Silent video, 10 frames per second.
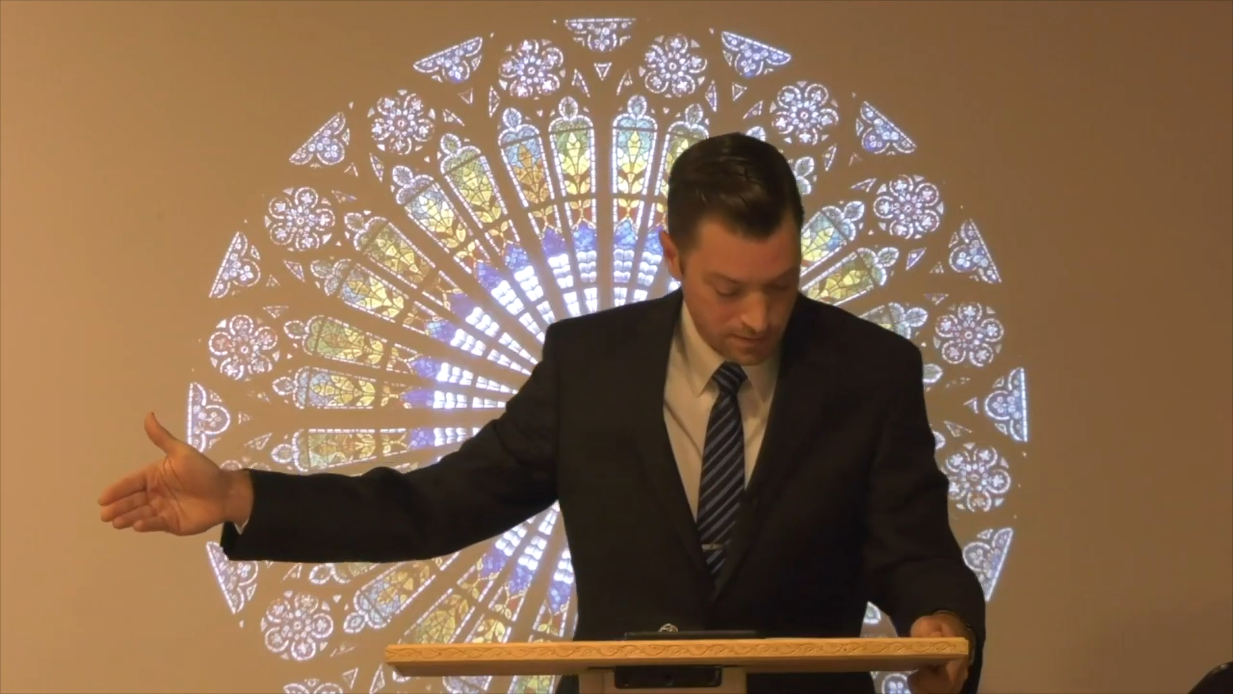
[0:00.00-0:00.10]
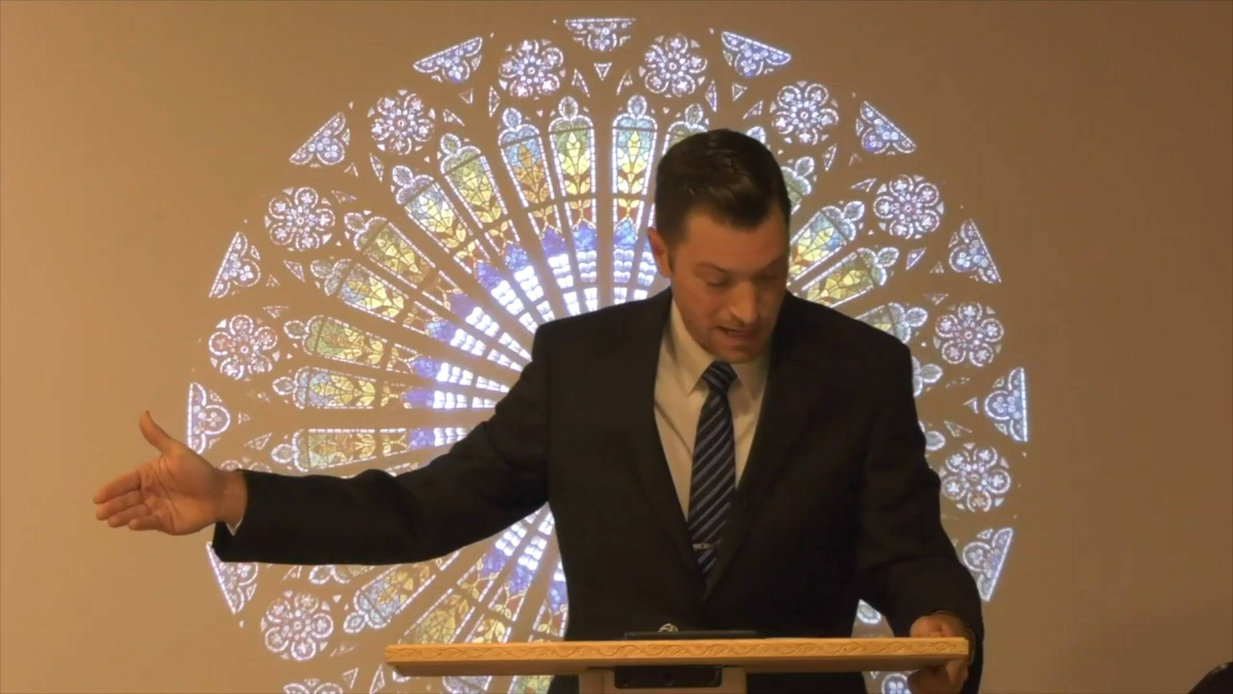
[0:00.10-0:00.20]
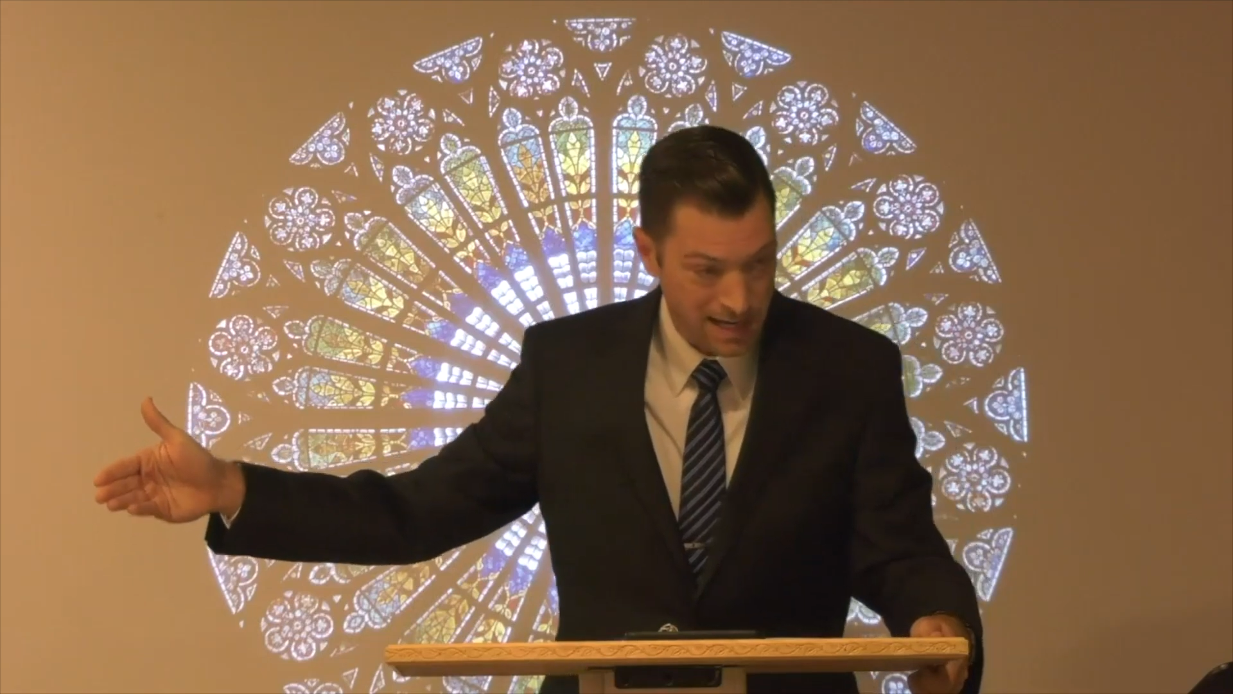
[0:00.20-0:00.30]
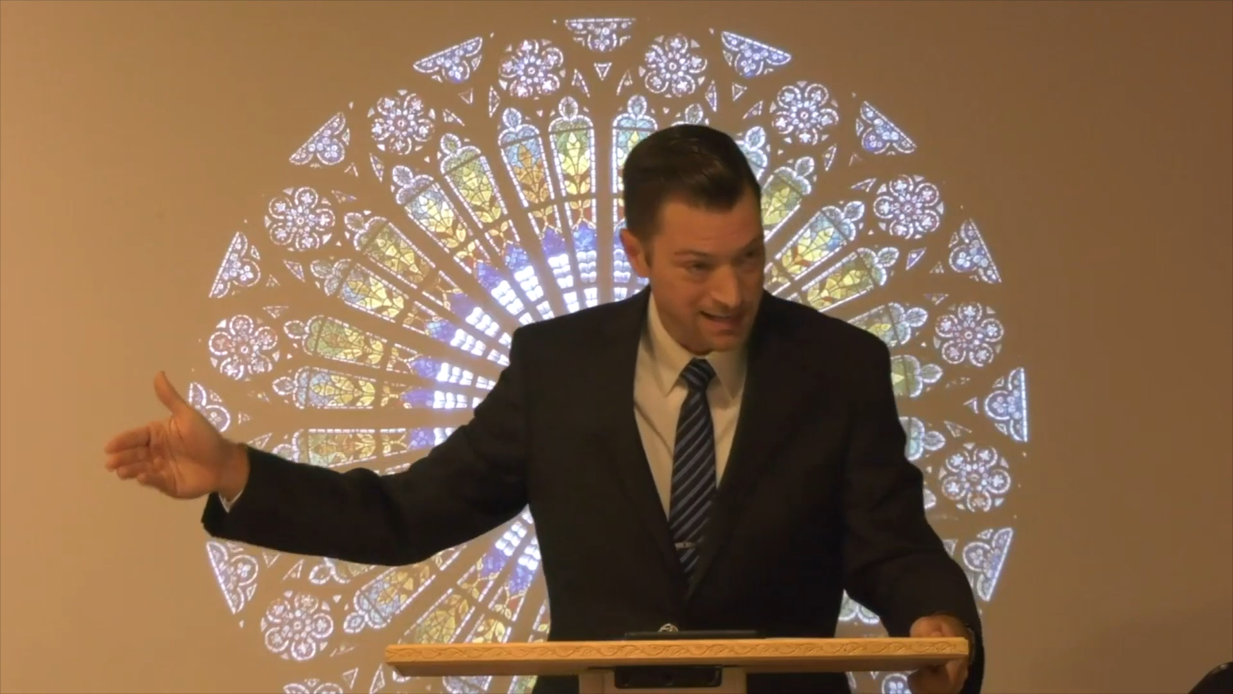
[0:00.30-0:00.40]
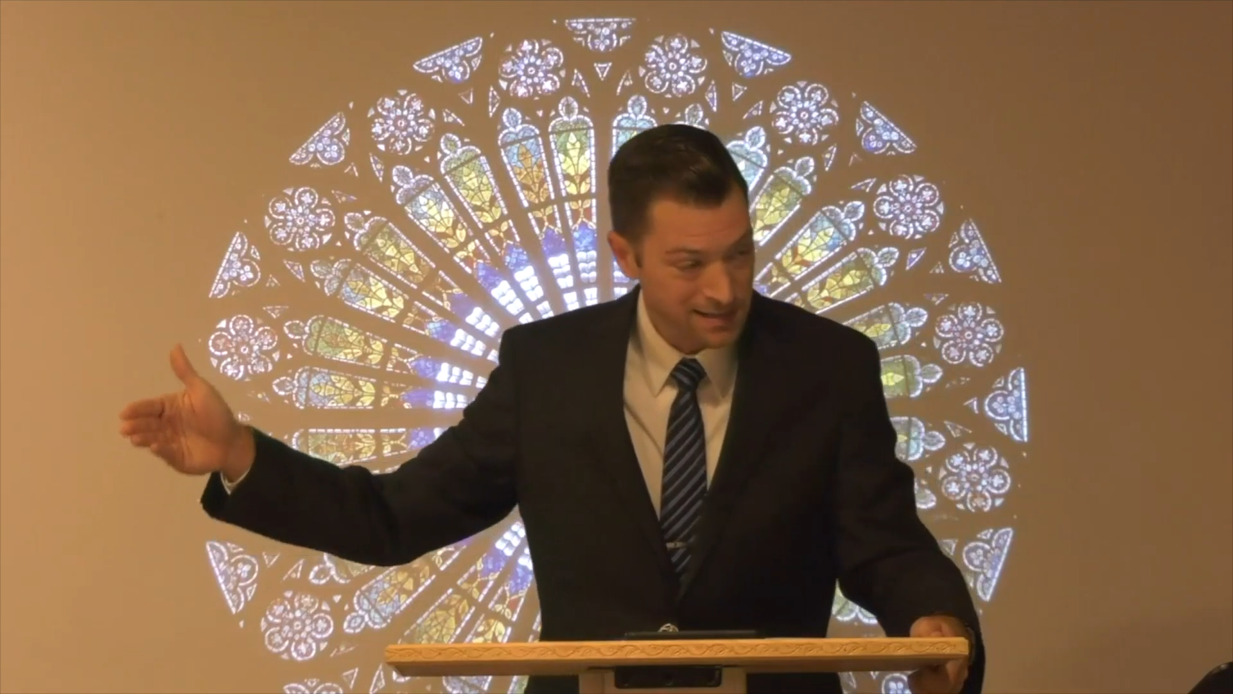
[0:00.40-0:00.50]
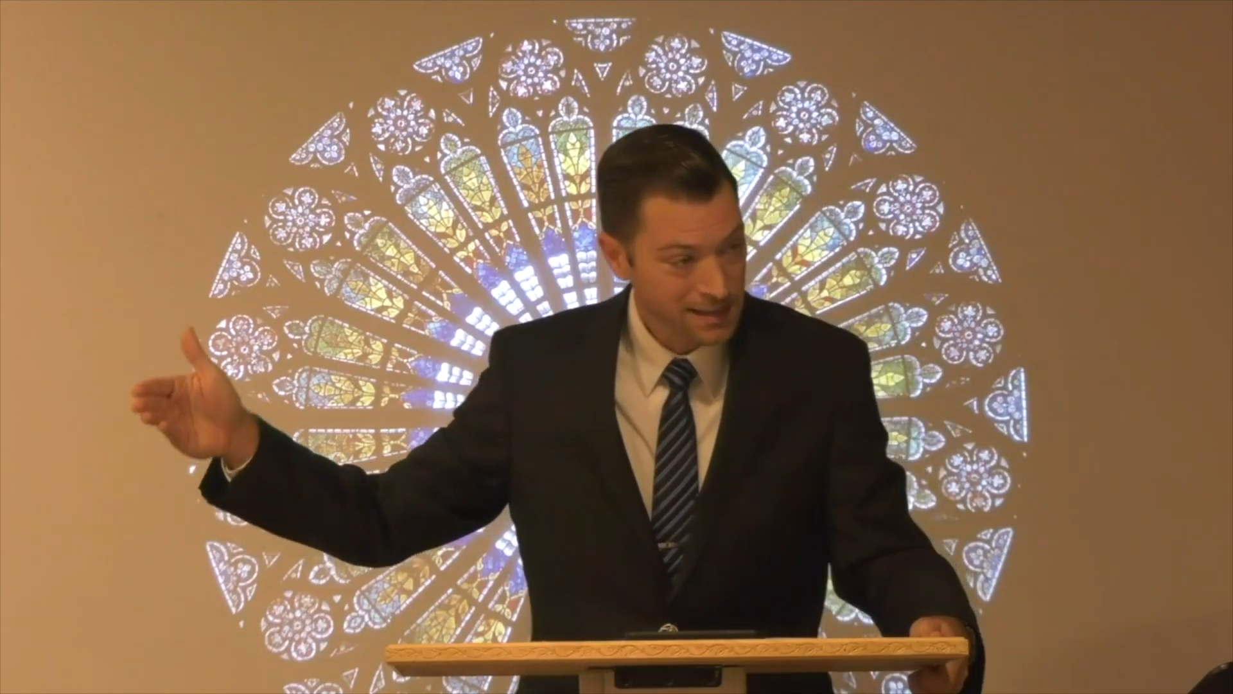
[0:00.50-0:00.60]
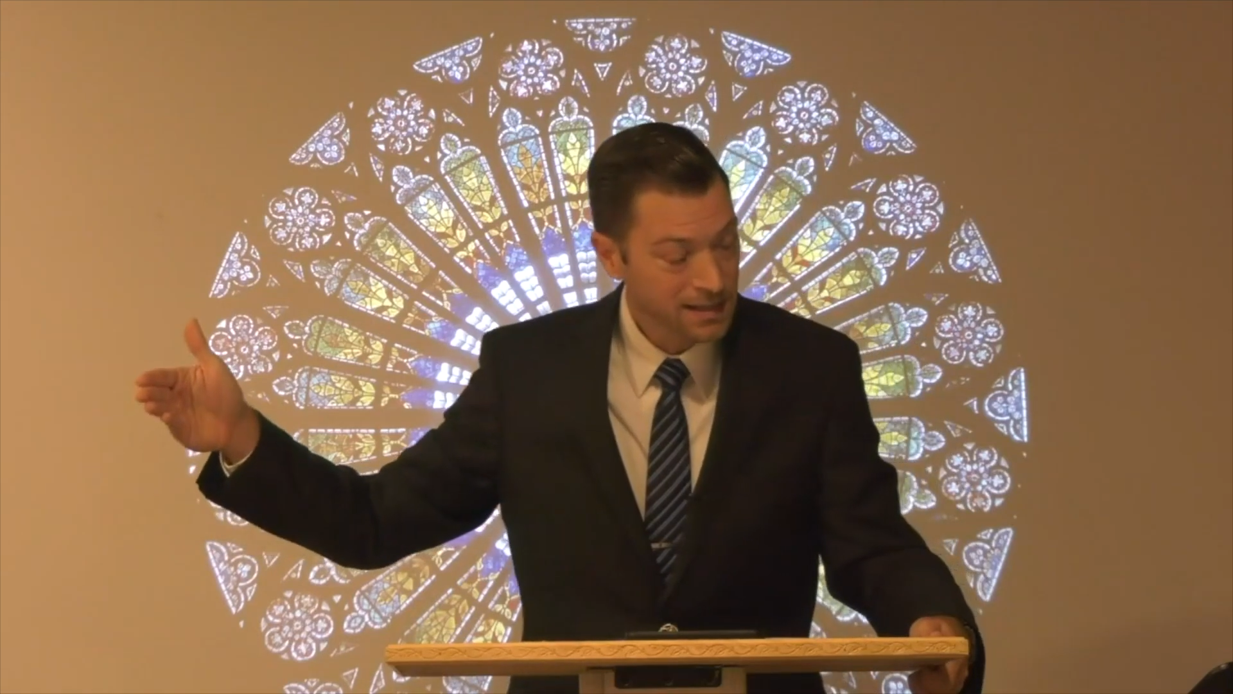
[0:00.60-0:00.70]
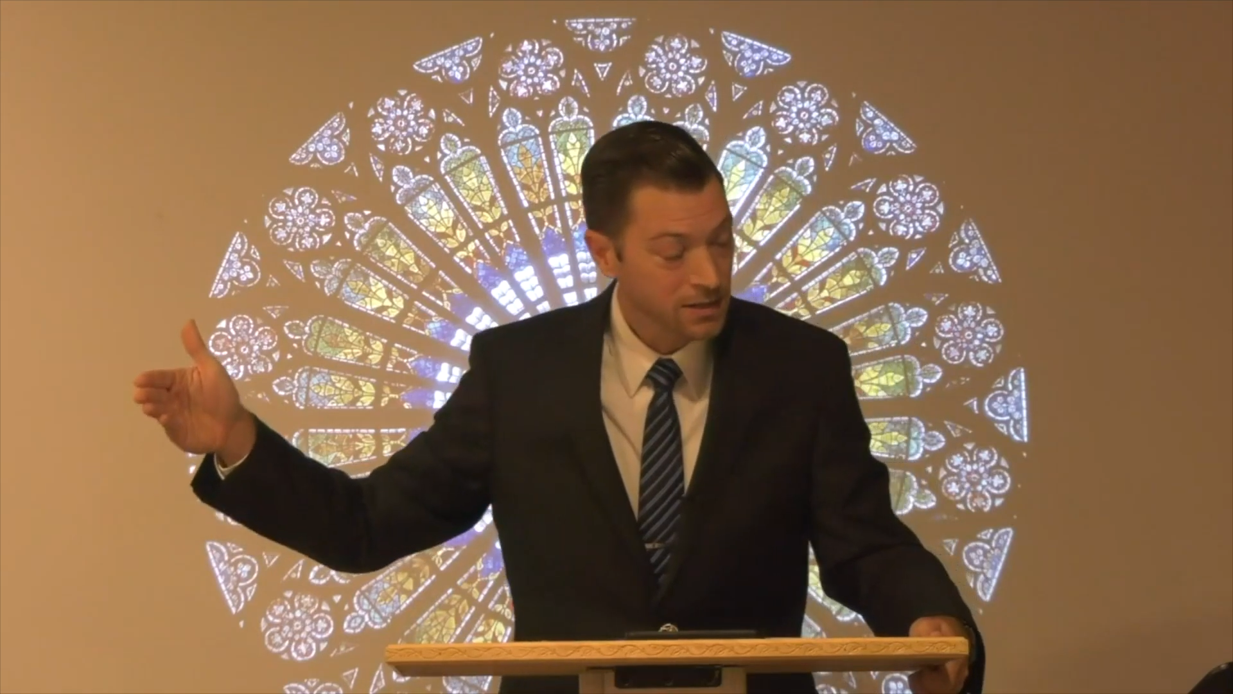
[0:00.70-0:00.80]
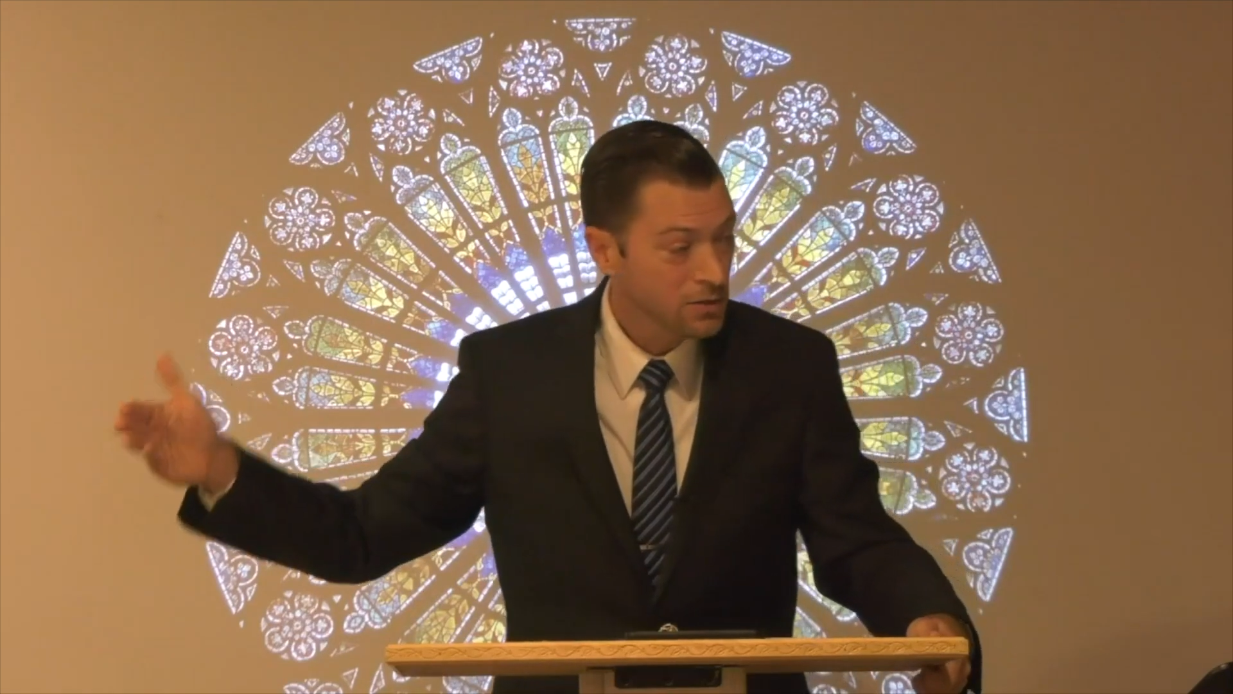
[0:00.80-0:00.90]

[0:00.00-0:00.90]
And it's leading